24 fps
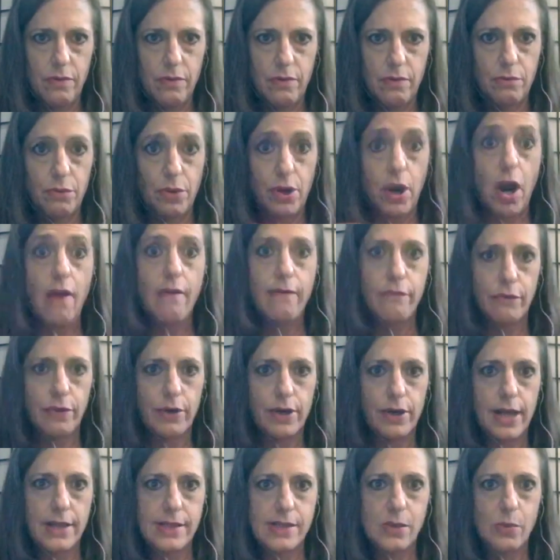
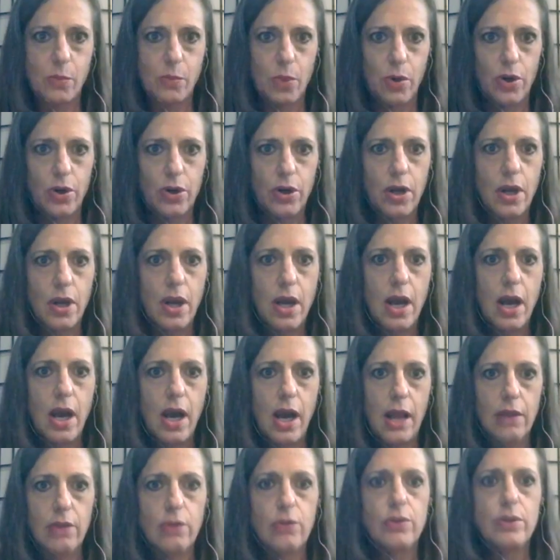recovery, as it
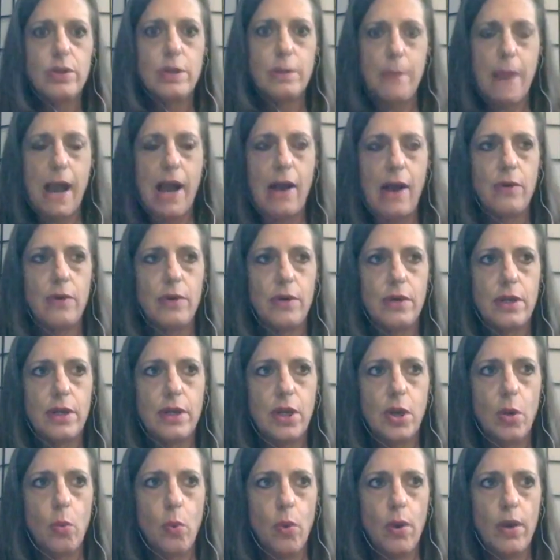were. I learned about,
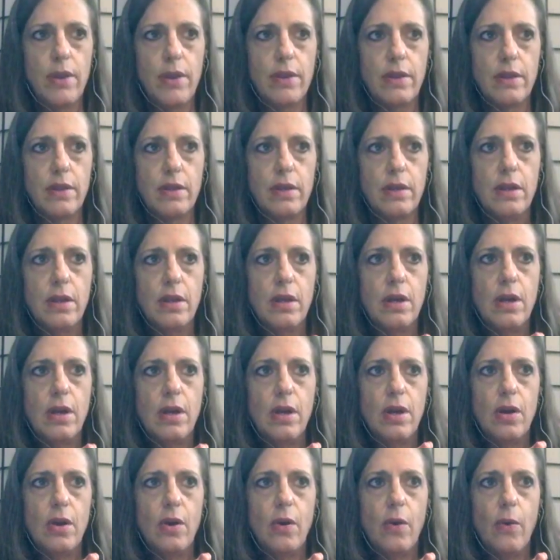you know, one of the,
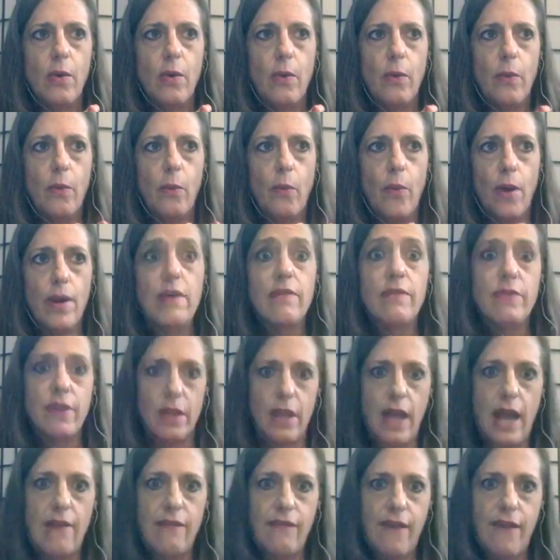one of the
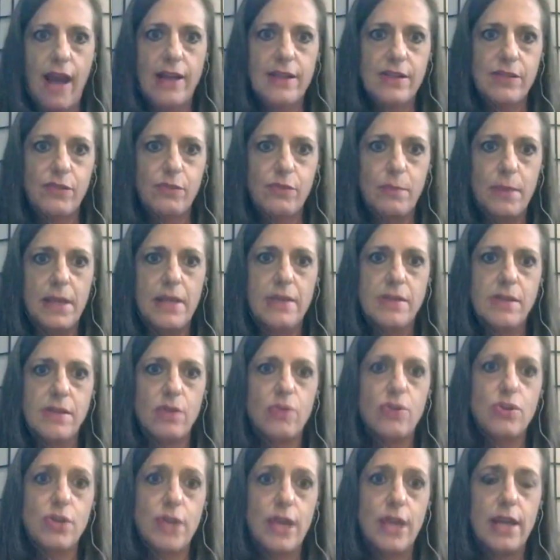life hacks for me is
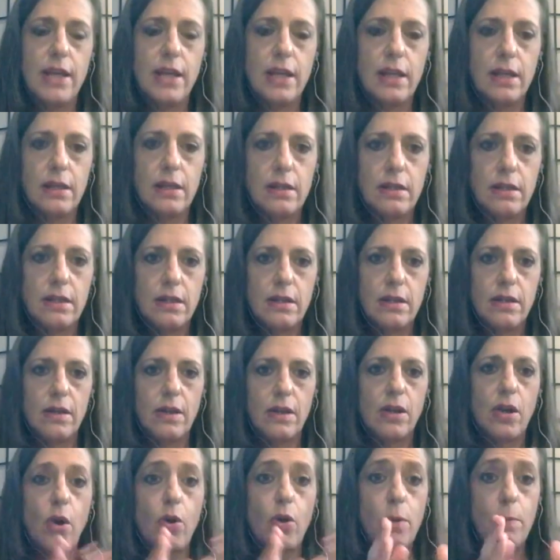understanding
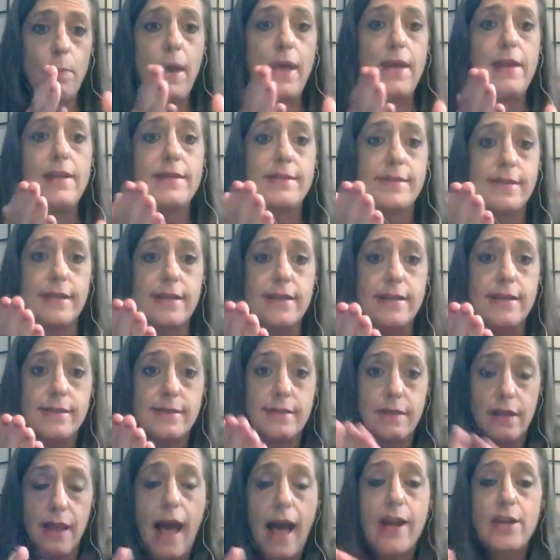codependency
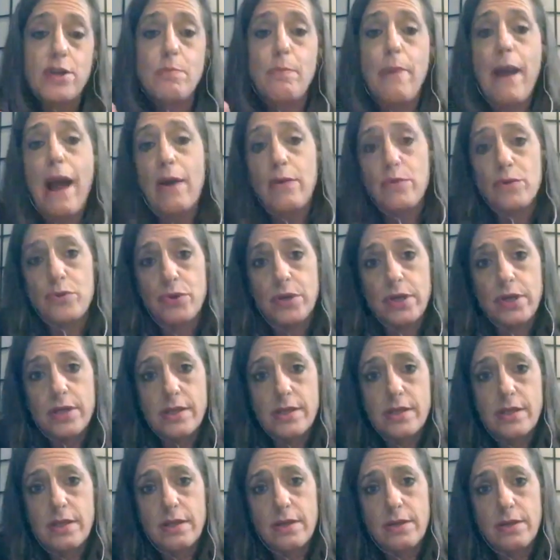slash
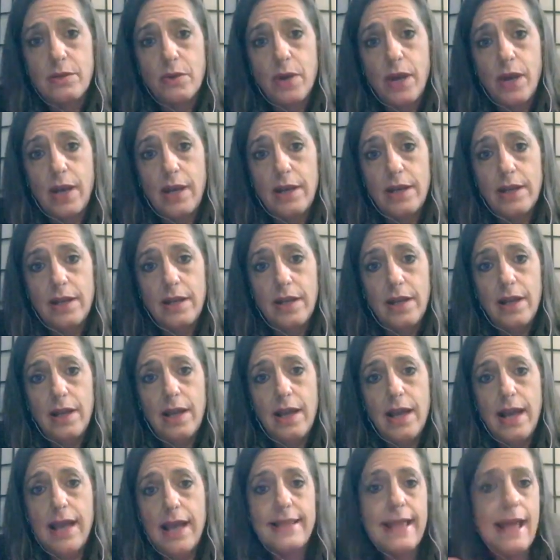boundaries, right?
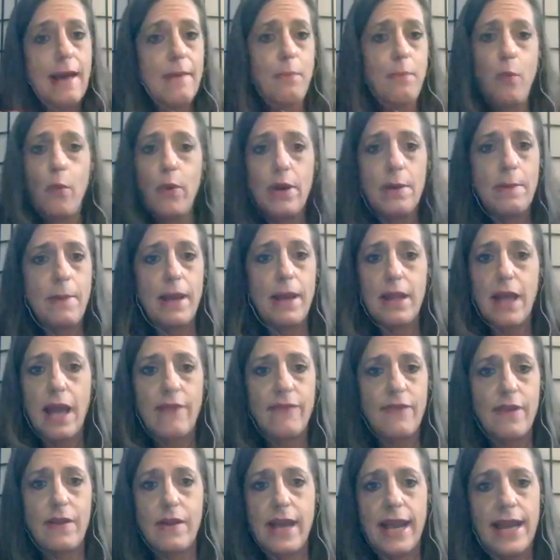At that point in my
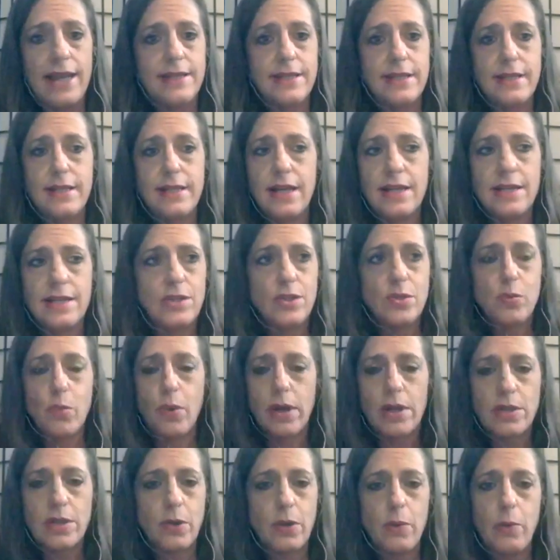life, at eighteen, nineteen,
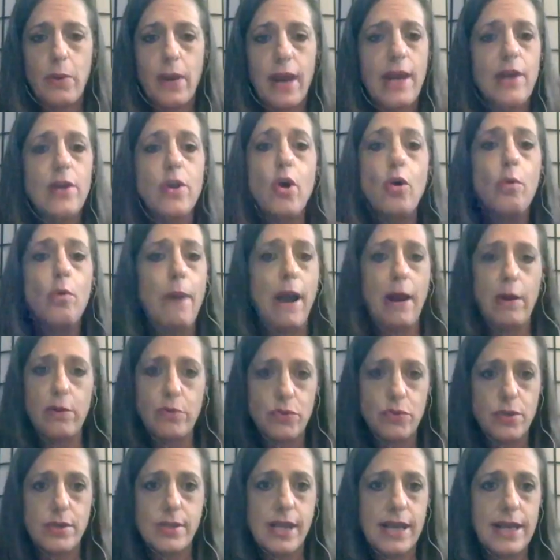twenty, twenty-one, I had no
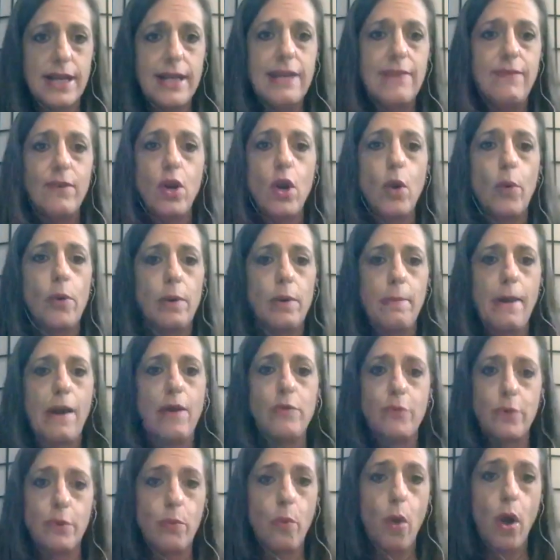boundaries. I didn't even know what a
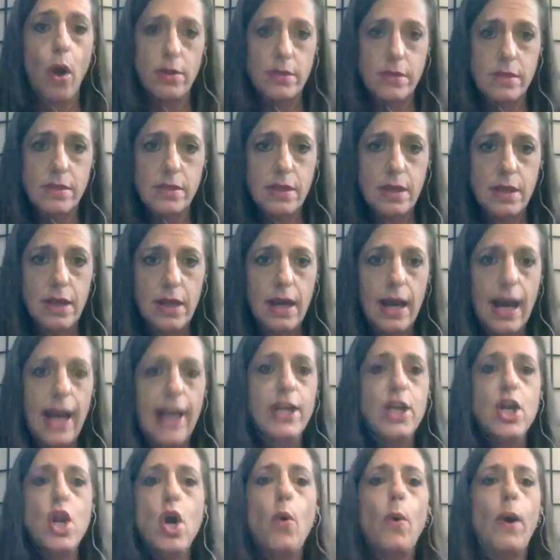boundary was. I
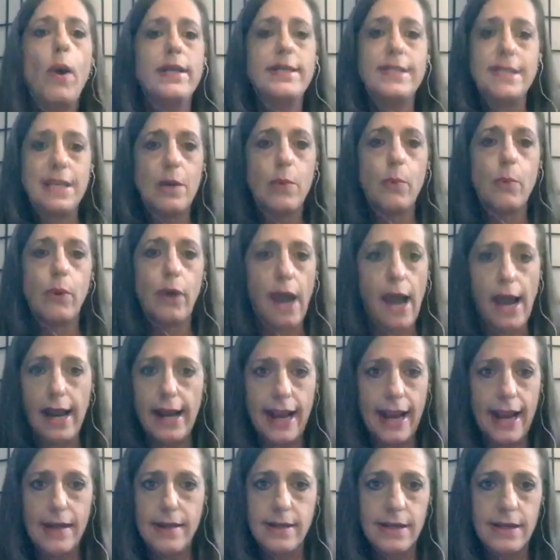had no idea where I
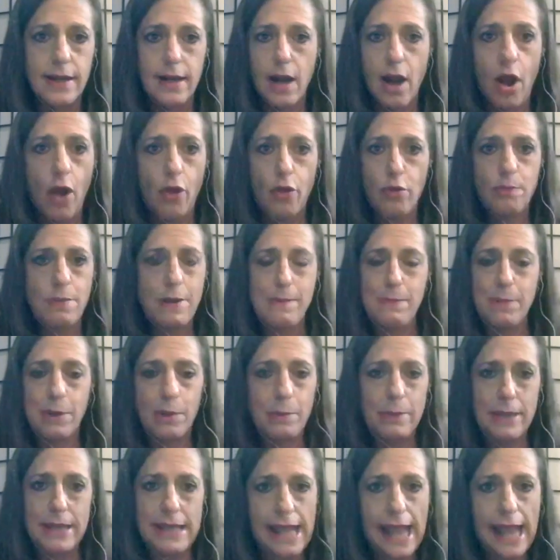ended and other people
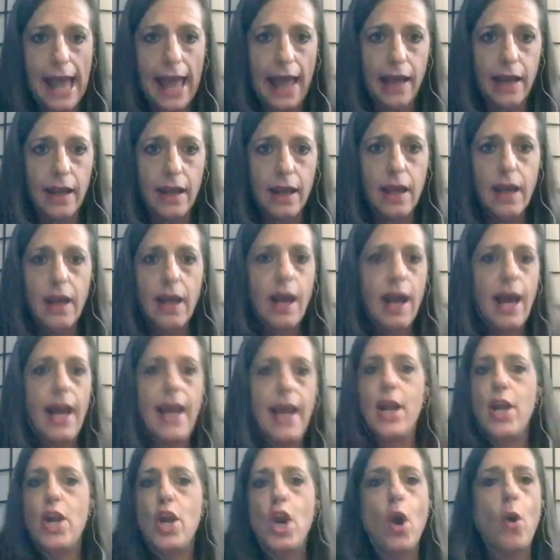began. I
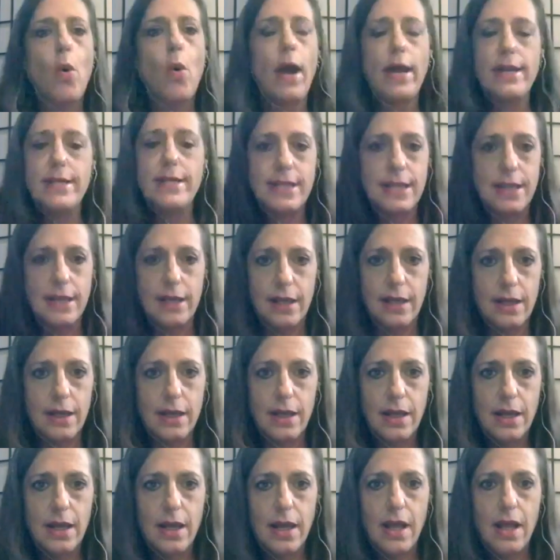had no idea,
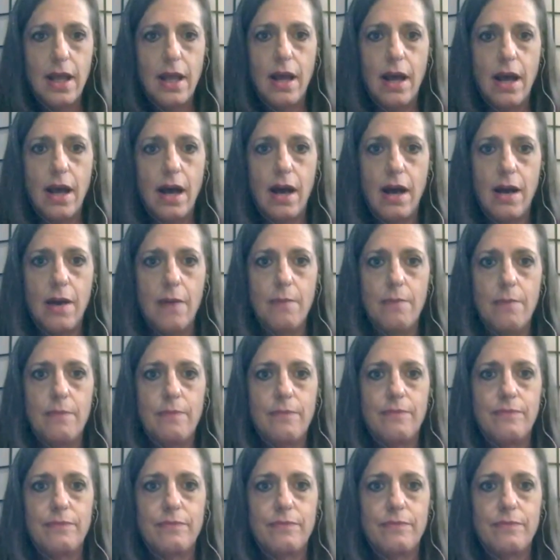um,